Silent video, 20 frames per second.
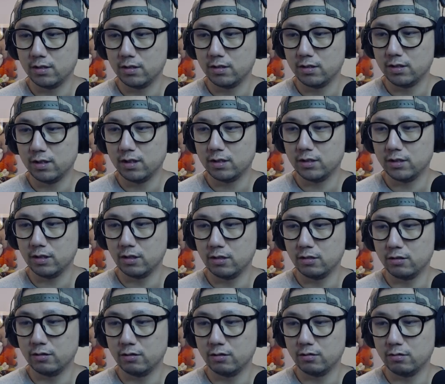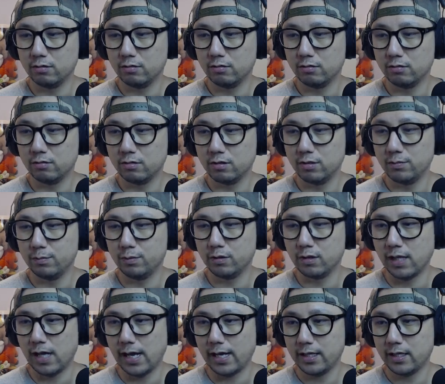There's no
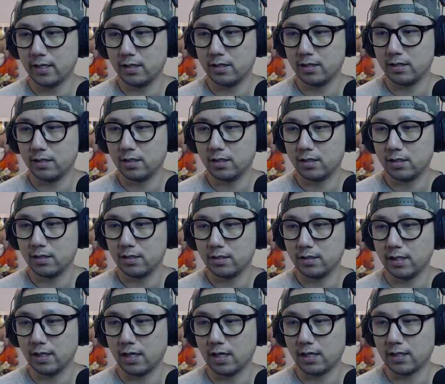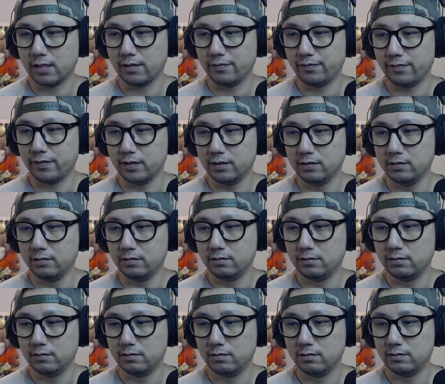lag that I can feel.
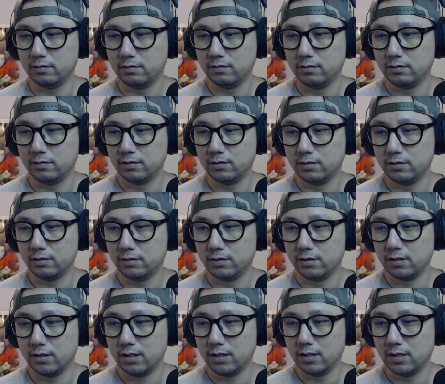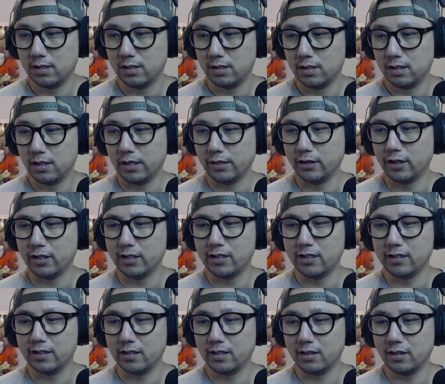Right. Like not
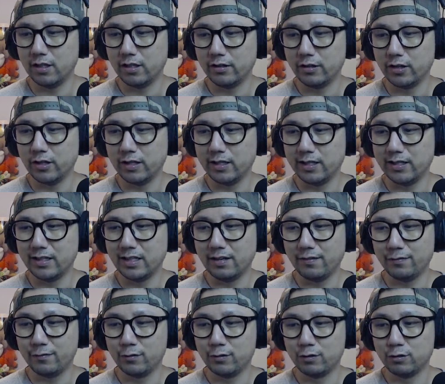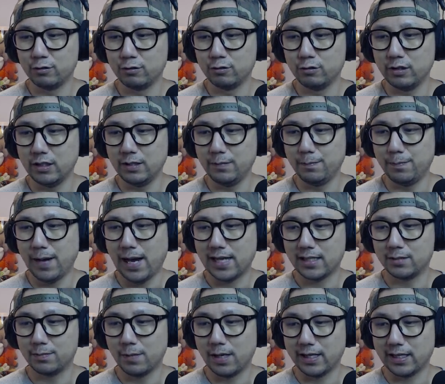a not, not enough to
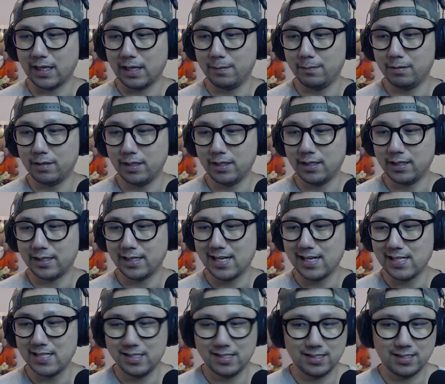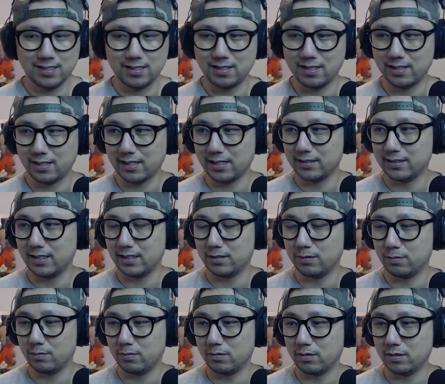impact my gameplay, I guess. I guess that's
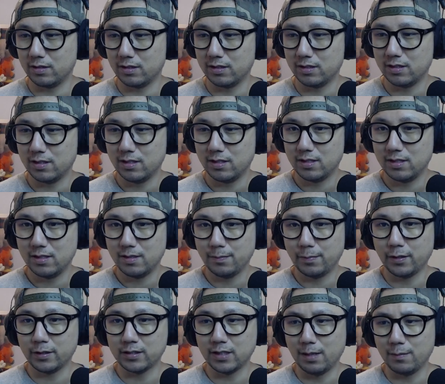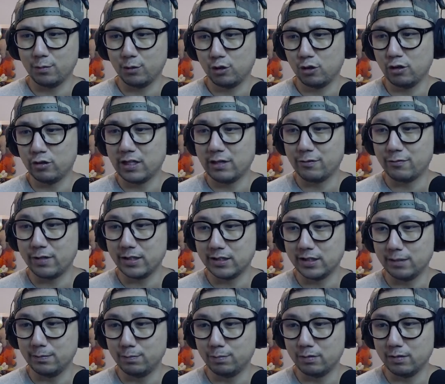because I'm sure there is
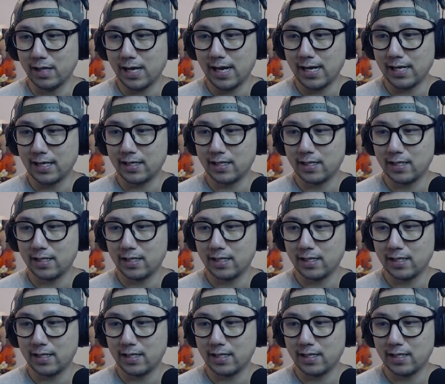input lag.